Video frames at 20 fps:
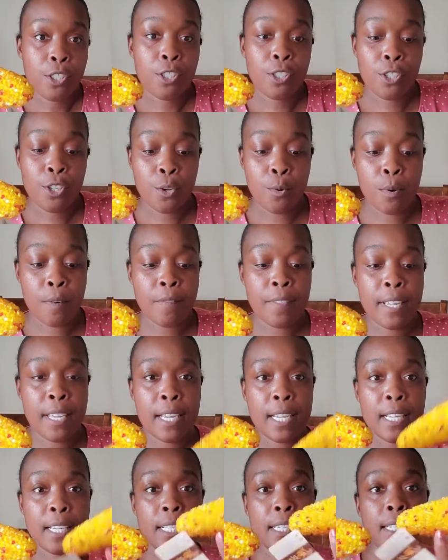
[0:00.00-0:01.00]
2 of
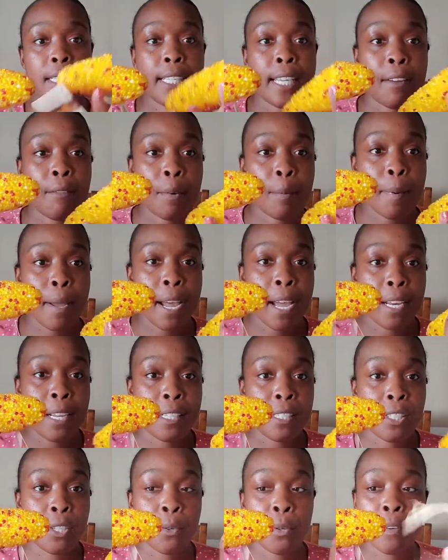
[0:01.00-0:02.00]
these,
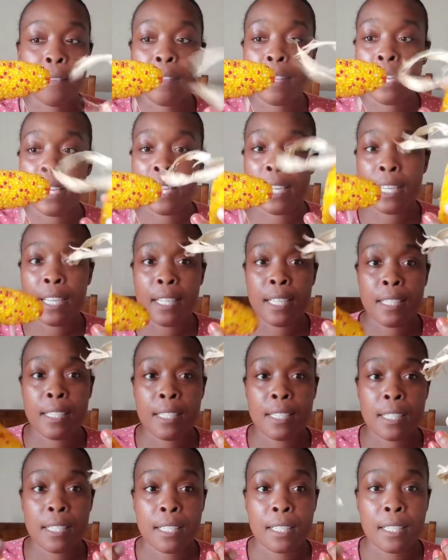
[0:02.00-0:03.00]
everybody. 2 of
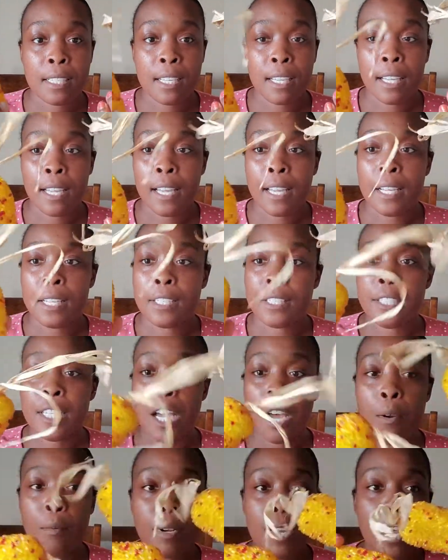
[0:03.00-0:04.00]
these.
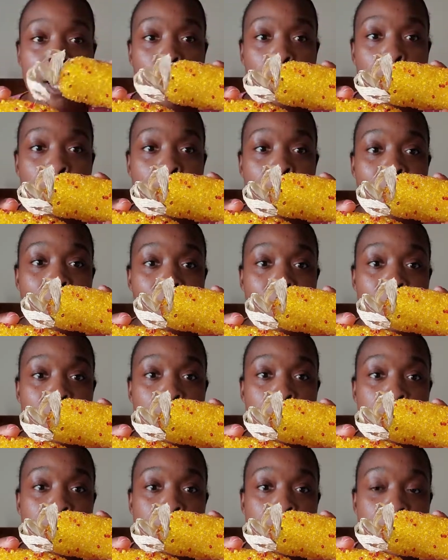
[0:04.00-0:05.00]
Don't know if I'll be
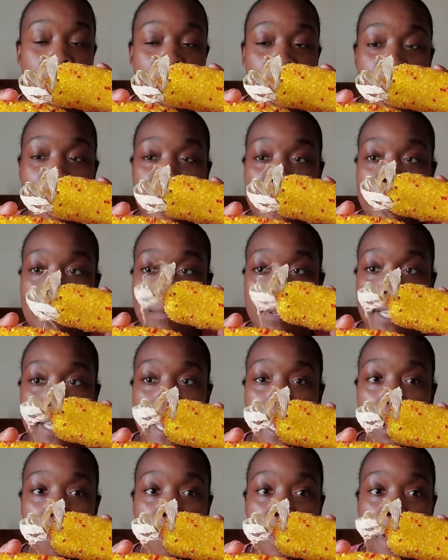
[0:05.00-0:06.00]
using them in some
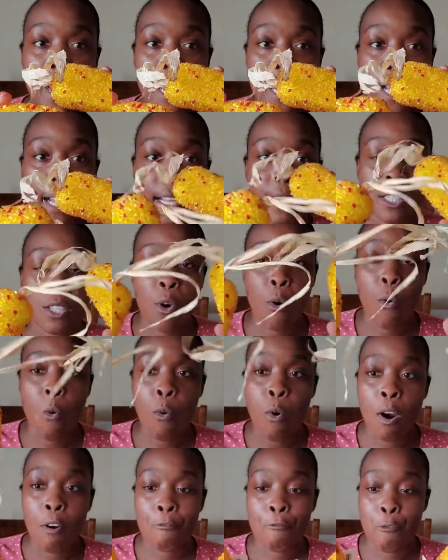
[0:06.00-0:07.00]
DIYs
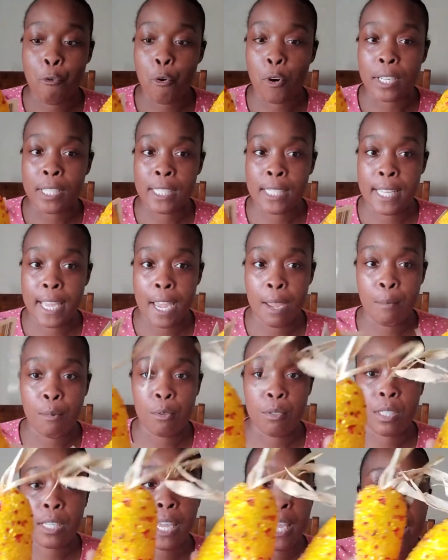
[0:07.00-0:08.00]
or for
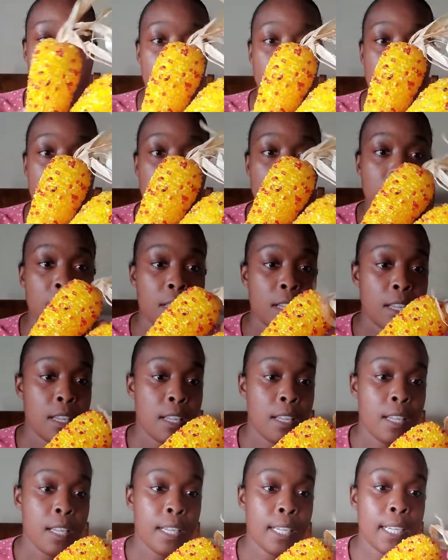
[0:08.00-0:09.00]
tablescapes.
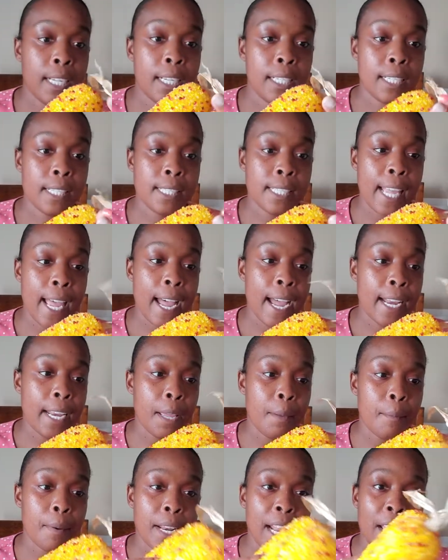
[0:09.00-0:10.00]

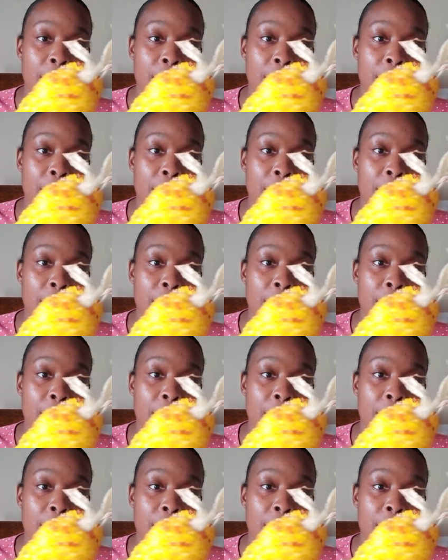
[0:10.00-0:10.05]
Undecided, but I